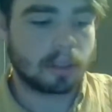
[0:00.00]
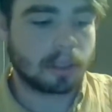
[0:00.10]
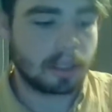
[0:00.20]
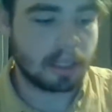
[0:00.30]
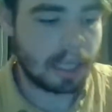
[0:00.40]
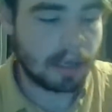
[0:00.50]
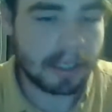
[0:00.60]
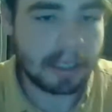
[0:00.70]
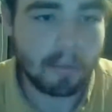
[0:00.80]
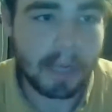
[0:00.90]
then
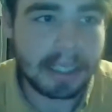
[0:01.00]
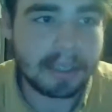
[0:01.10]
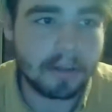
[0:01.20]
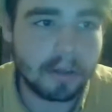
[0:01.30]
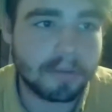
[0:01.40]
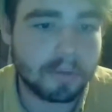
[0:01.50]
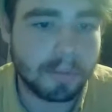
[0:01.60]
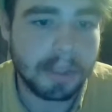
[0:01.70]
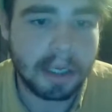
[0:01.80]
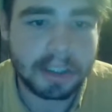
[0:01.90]
why can't the universe
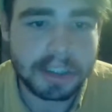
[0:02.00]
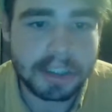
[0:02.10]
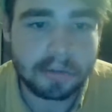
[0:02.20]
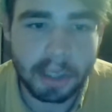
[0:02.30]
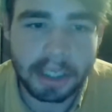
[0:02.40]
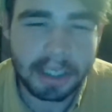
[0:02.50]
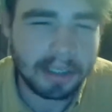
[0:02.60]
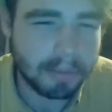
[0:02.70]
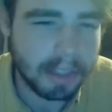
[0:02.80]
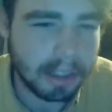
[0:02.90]
be conscious? Why can't
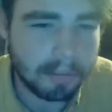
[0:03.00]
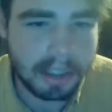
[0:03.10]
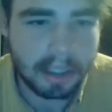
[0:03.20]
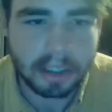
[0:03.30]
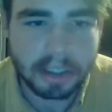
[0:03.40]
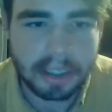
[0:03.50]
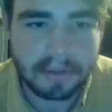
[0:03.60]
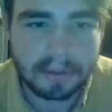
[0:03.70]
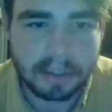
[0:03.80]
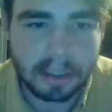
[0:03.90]
the planet be
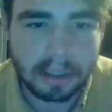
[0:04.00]
conscious?